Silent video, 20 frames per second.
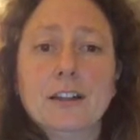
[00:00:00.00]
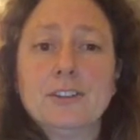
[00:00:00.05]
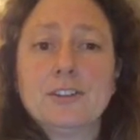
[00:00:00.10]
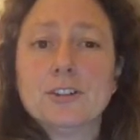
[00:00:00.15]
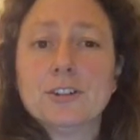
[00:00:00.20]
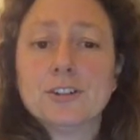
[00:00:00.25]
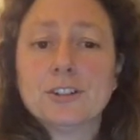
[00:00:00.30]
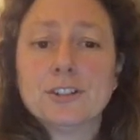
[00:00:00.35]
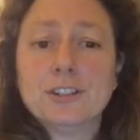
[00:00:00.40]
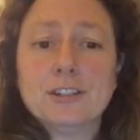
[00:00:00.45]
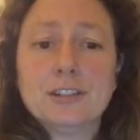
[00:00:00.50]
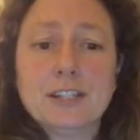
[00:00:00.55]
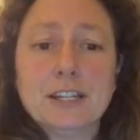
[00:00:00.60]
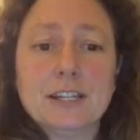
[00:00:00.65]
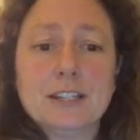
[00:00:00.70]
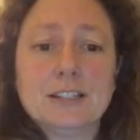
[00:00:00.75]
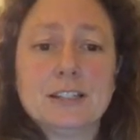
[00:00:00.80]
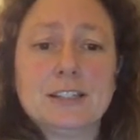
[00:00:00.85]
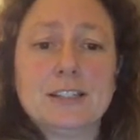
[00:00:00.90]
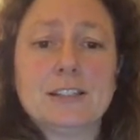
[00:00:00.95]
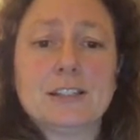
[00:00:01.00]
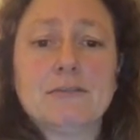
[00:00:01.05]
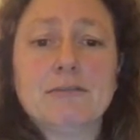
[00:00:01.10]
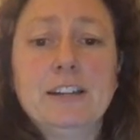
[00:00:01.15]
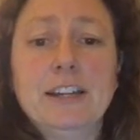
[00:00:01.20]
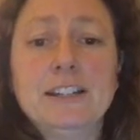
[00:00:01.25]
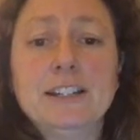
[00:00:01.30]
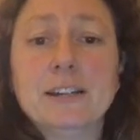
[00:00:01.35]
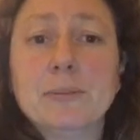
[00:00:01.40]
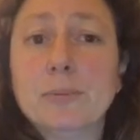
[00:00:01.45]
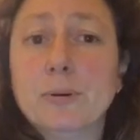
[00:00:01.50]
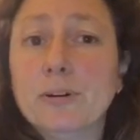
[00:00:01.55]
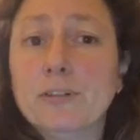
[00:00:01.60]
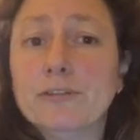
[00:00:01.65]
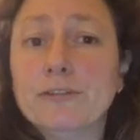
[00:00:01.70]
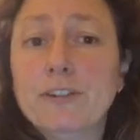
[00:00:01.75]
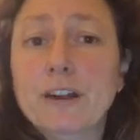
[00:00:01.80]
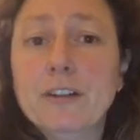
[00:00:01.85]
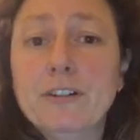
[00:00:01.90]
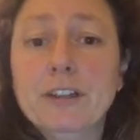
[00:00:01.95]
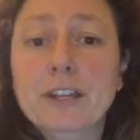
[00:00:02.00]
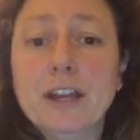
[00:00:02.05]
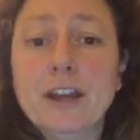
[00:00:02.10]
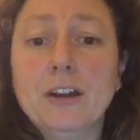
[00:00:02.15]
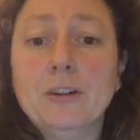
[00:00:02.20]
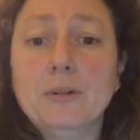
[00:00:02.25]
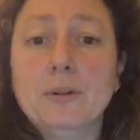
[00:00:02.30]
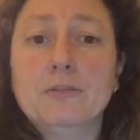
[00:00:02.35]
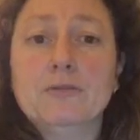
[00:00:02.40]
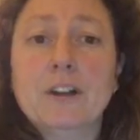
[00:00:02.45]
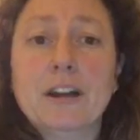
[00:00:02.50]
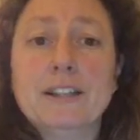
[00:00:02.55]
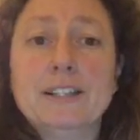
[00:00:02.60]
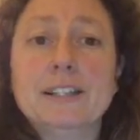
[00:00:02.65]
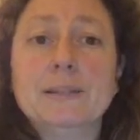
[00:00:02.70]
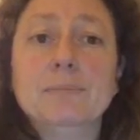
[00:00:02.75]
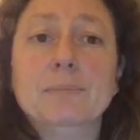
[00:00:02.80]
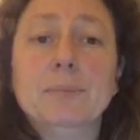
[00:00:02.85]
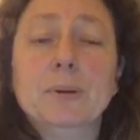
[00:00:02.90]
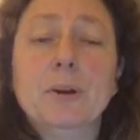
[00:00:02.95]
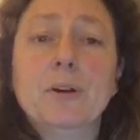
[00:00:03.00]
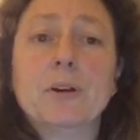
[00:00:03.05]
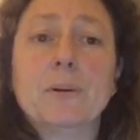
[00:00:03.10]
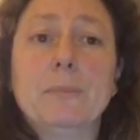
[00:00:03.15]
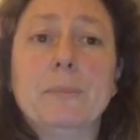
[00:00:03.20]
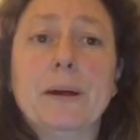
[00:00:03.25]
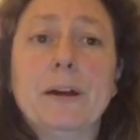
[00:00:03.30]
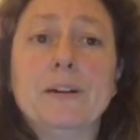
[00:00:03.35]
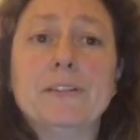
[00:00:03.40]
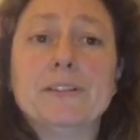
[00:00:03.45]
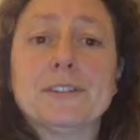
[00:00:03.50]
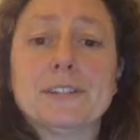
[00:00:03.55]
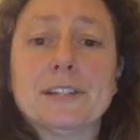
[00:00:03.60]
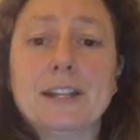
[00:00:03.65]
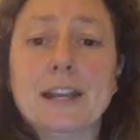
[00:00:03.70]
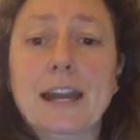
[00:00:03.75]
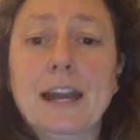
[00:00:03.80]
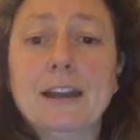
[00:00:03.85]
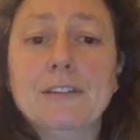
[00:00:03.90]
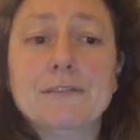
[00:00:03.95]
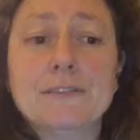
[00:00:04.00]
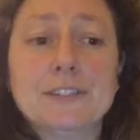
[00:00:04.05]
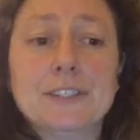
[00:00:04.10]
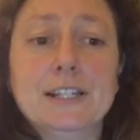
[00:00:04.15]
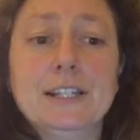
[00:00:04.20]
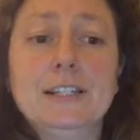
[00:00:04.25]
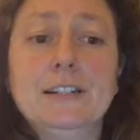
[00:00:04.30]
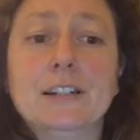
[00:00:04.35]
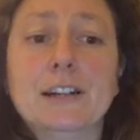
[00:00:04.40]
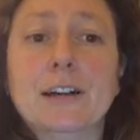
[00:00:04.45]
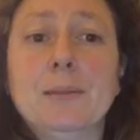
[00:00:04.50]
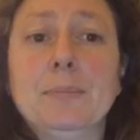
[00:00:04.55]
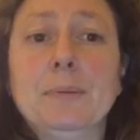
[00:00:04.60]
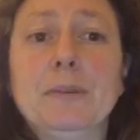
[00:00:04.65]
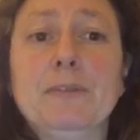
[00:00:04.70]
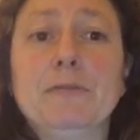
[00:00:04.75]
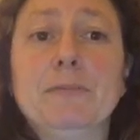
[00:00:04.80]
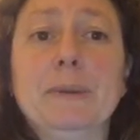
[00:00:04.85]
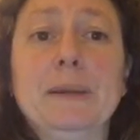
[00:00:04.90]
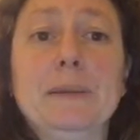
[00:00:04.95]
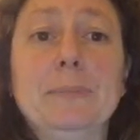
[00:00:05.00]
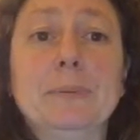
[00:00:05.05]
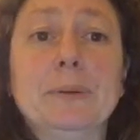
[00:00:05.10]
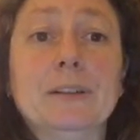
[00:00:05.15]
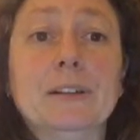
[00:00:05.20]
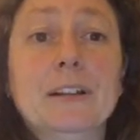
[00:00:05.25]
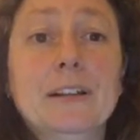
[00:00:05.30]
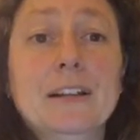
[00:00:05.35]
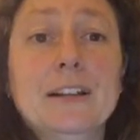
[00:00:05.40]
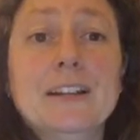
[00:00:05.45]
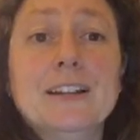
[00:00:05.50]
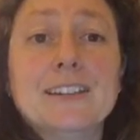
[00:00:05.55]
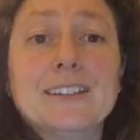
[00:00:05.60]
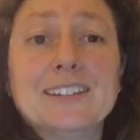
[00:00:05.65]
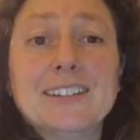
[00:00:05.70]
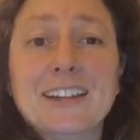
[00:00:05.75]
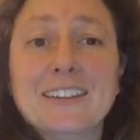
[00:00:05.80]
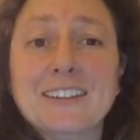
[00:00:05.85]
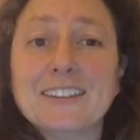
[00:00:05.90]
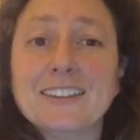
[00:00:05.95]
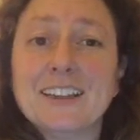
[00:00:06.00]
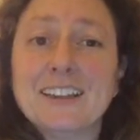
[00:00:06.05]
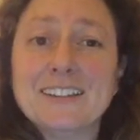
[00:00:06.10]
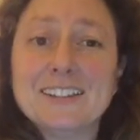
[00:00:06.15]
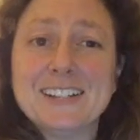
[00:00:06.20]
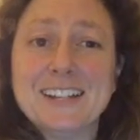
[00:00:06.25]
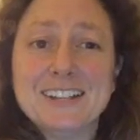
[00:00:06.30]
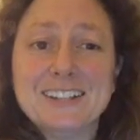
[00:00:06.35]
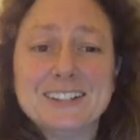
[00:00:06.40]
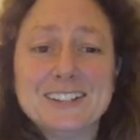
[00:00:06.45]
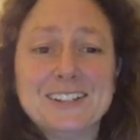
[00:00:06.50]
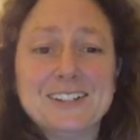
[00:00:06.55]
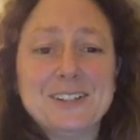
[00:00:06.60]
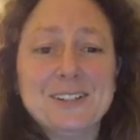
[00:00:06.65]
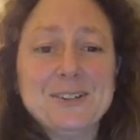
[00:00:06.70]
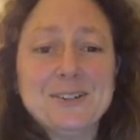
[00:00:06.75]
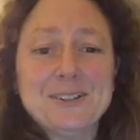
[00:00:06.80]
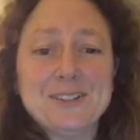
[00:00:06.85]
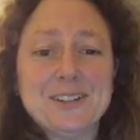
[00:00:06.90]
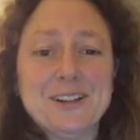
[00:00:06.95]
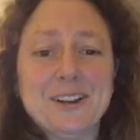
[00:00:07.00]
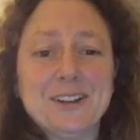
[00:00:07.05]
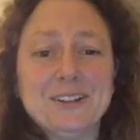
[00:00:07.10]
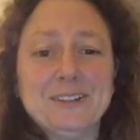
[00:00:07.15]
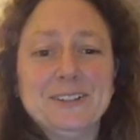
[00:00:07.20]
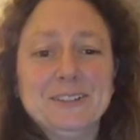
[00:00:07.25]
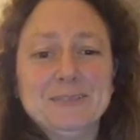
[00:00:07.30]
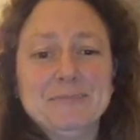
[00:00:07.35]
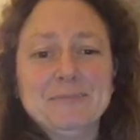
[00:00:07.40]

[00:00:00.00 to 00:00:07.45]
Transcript: Josh suggests creating a portfolio or writing blog posts, and I have seen a couple of people say that they intend to do so.